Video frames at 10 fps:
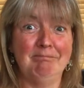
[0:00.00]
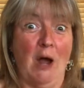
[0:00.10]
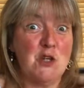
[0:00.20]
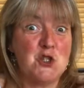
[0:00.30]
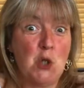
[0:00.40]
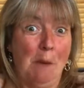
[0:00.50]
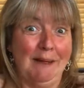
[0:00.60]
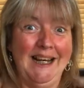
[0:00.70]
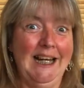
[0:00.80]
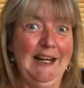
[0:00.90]

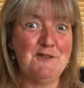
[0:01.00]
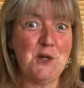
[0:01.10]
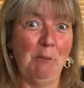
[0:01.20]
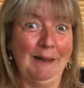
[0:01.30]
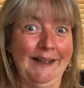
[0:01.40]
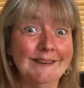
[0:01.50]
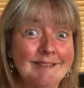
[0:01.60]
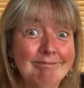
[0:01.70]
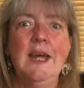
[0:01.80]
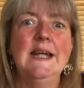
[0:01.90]
Shopping, I love shopping.
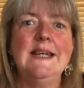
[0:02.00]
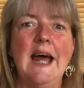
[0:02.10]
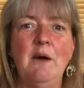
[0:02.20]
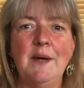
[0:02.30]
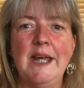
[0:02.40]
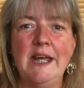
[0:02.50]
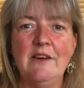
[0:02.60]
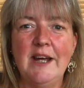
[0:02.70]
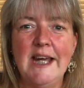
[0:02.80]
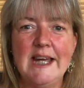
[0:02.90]
Now
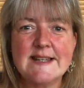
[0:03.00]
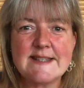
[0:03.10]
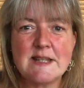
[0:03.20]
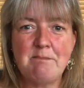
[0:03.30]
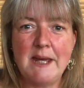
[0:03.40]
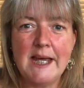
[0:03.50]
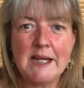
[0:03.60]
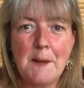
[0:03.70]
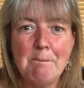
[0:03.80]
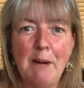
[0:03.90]
here is the big
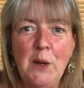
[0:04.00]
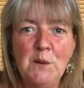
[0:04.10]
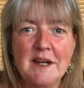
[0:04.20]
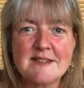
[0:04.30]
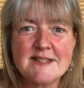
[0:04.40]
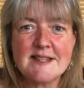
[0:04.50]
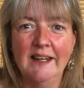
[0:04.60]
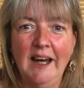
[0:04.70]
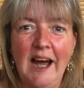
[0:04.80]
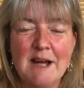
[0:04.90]
bonus.
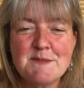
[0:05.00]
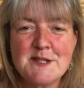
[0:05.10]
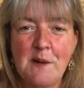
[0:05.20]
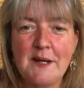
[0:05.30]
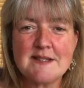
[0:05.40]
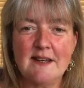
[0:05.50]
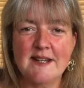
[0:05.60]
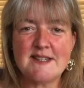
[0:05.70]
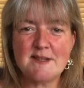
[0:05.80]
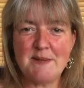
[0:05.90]
I'm so
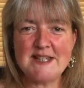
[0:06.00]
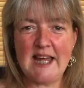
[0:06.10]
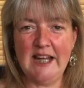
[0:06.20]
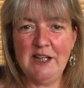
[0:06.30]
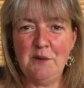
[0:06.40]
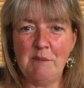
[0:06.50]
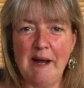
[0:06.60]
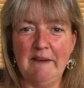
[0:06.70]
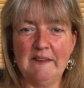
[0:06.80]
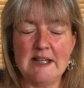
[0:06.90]
excited to be telling you
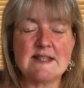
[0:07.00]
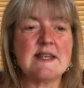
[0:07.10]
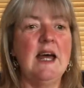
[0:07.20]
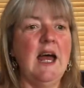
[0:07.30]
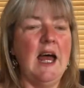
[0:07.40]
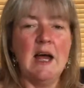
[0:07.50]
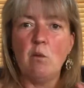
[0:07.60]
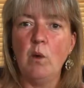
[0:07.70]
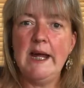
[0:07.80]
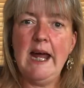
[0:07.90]
about this.
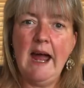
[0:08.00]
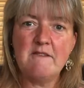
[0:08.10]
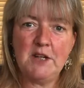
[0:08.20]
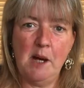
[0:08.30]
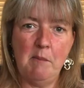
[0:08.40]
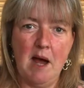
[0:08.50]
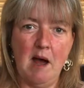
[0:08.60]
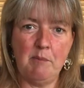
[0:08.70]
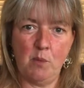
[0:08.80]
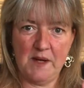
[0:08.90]
We have come
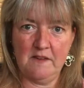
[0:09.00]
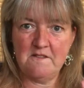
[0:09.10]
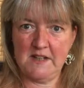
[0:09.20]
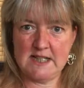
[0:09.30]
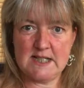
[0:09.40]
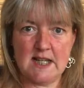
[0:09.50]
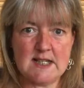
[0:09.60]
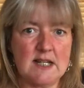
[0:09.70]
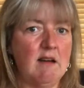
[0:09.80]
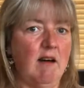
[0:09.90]
up with a
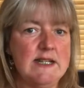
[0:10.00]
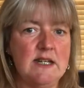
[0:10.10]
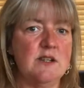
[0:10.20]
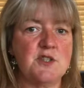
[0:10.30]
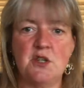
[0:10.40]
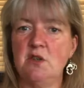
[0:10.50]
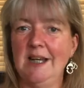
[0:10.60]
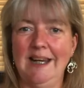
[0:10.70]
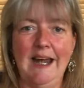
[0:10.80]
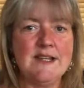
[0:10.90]
fantastic idea to
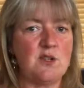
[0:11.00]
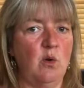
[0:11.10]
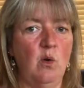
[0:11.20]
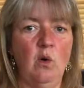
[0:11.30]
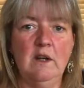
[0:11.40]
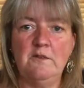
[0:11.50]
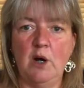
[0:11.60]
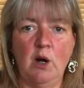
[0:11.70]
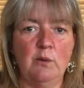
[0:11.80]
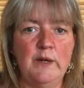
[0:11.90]
collate all of
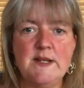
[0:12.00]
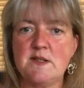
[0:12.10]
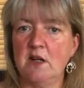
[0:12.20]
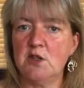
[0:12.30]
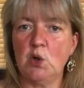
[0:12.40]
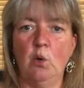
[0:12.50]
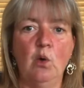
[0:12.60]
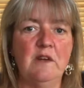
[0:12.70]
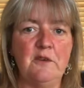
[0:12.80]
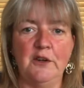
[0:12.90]
our research,
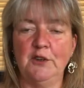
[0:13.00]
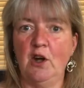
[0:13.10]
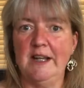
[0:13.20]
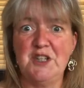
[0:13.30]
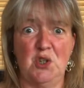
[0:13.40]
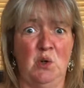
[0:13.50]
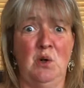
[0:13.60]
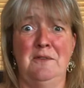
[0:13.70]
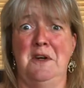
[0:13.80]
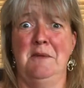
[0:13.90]
all of our knowledge, all
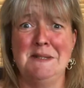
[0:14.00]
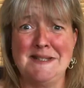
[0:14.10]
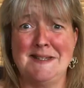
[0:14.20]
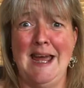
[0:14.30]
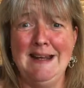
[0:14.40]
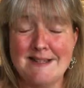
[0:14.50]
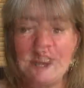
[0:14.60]
of our mistakes,